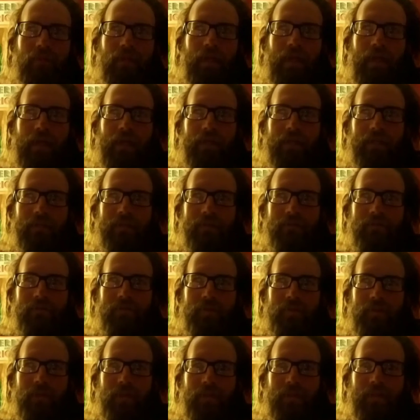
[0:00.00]
it doesn't
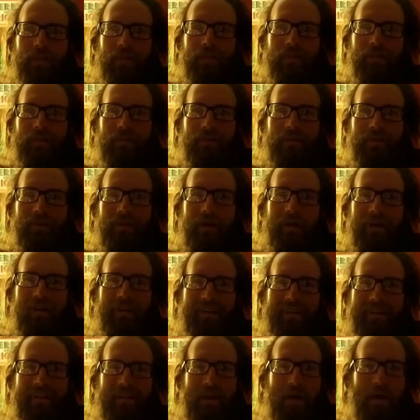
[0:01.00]
feel like
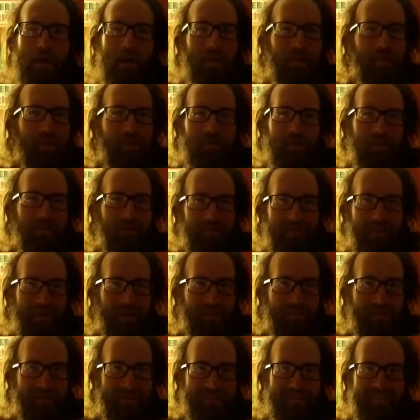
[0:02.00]
there's a wall
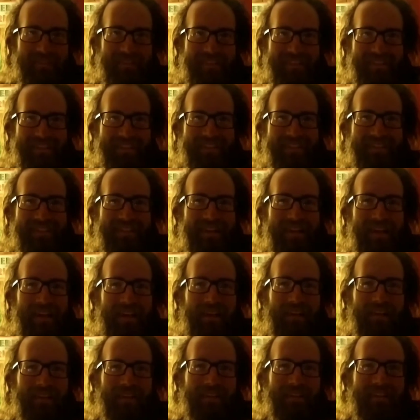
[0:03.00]
between us.
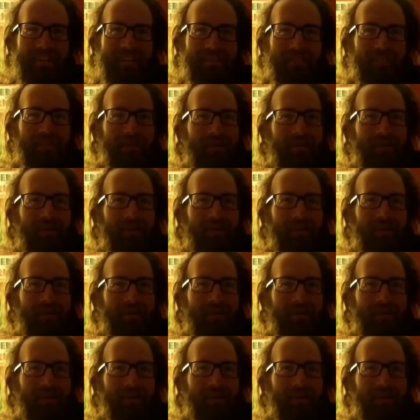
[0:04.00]
Like, we're